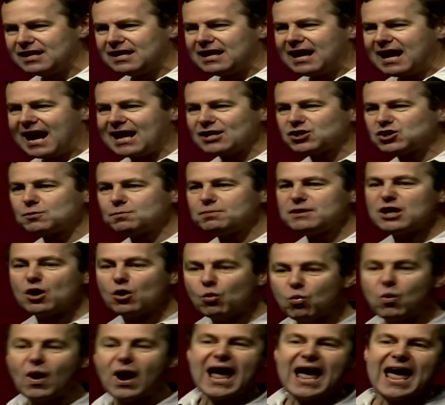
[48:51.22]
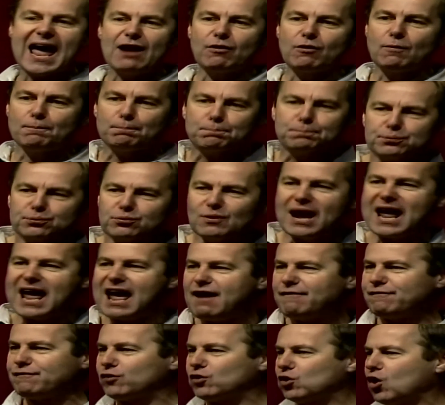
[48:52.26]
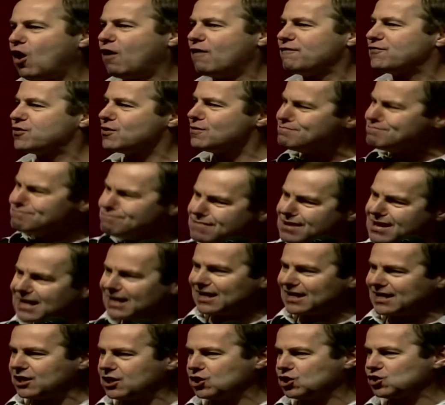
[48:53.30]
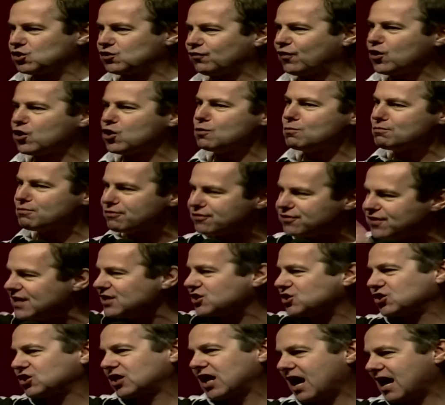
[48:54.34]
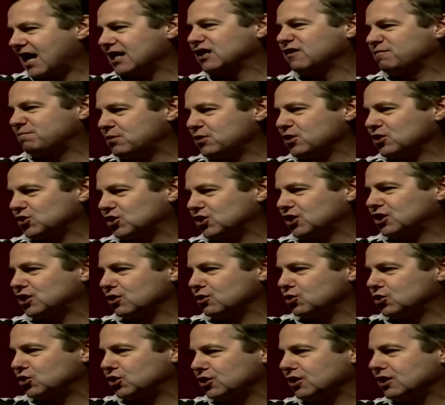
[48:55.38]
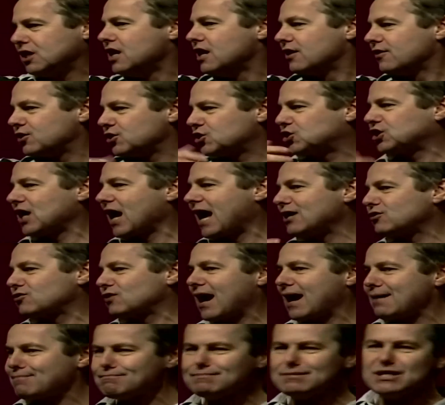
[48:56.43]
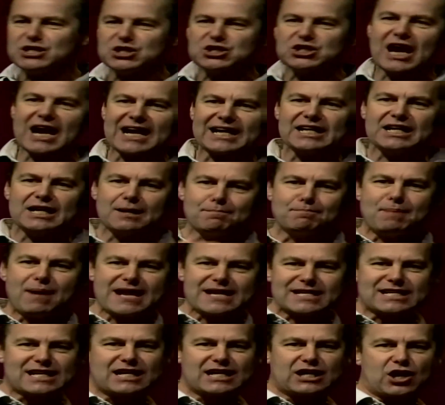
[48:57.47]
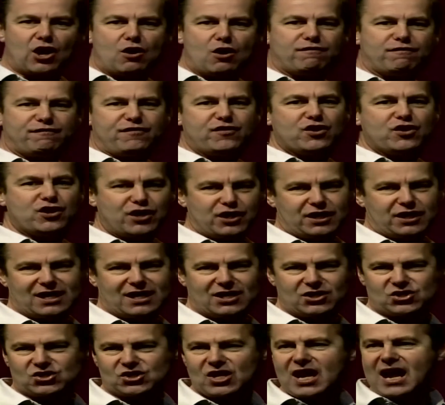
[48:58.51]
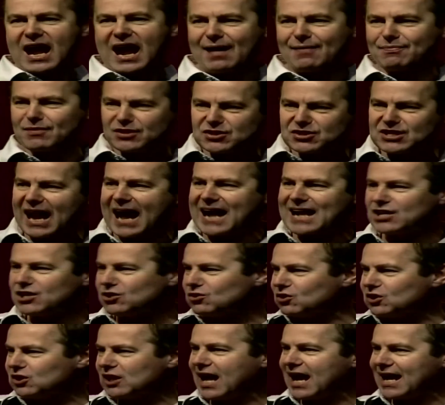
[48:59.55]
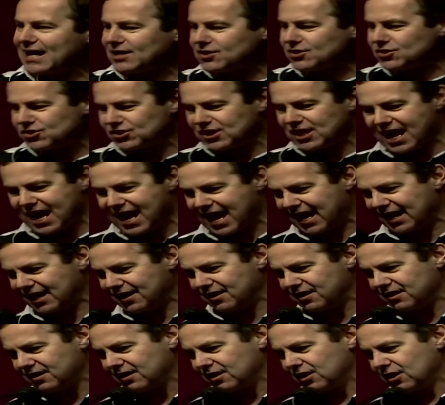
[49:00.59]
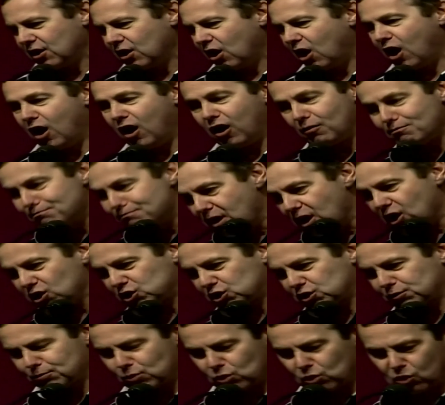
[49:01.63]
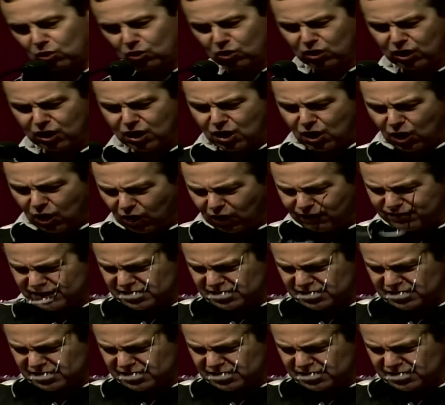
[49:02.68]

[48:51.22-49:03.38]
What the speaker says: and to be aware and prayerful of the millions for whom this kind of persecution, the Shadrach, Meshach and Abednego furnace and the Daniel lion's den, are much more of a